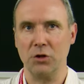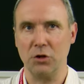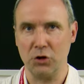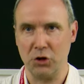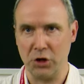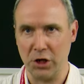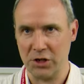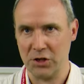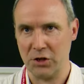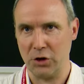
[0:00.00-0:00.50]

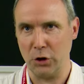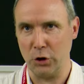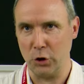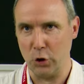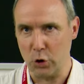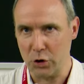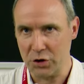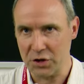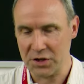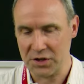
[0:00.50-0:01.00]
just
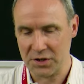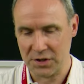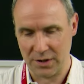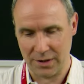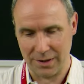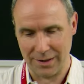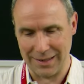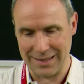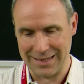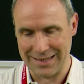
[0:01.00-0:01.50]
uses
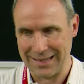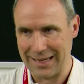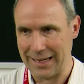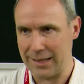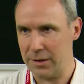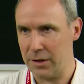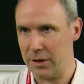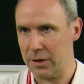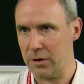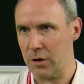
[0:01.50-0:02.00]
the
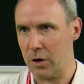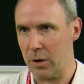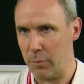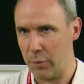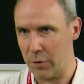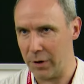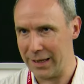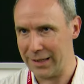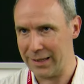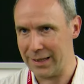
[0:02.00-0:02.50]
standard
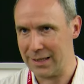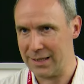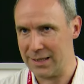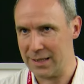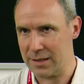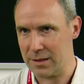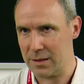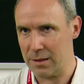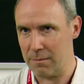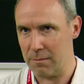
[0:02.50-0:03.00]
operating
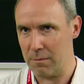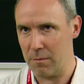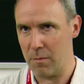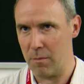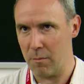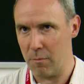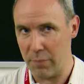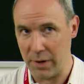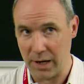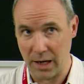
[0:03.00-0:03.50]
system
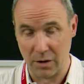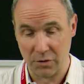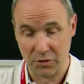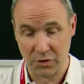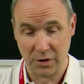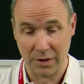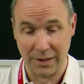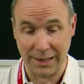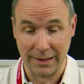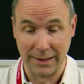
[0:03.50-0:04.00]

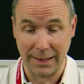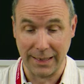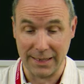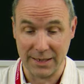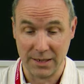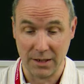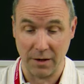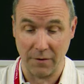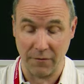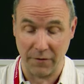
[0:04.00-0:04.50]
browser that
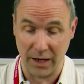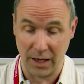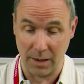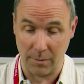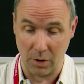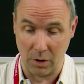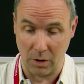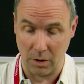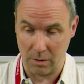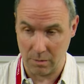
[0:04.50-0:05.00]
is
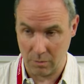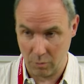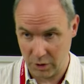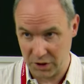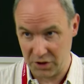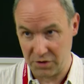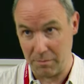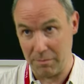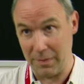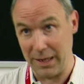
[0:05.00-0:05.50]
available,
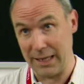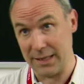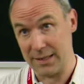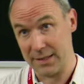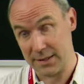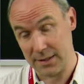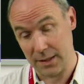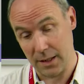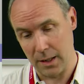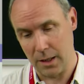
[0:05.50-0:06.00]
which
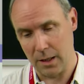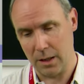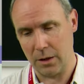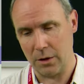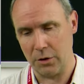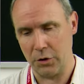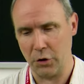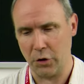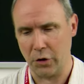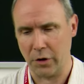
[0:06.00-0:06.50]
makes
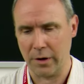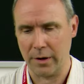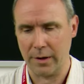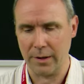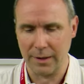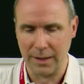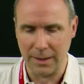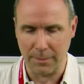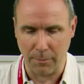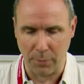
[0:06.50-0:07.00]
your
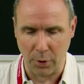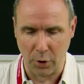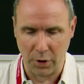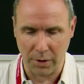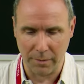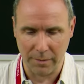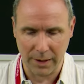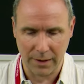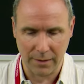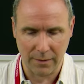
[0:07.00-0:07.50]

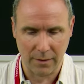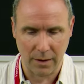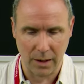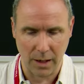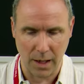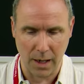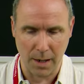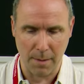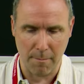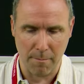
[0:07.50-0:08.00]
deployment
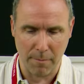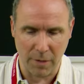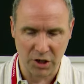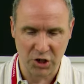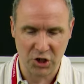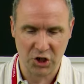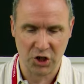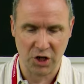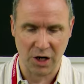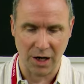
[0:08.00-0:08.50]

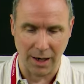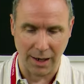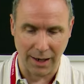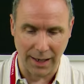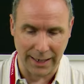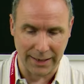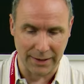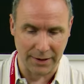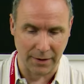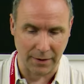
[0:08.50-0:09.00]
much
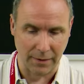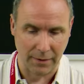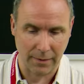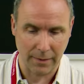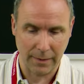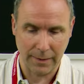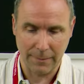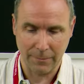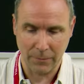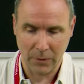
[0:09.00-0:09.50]
lighter.
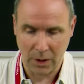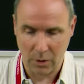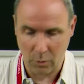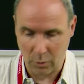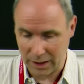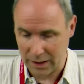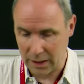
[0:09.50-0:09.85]
We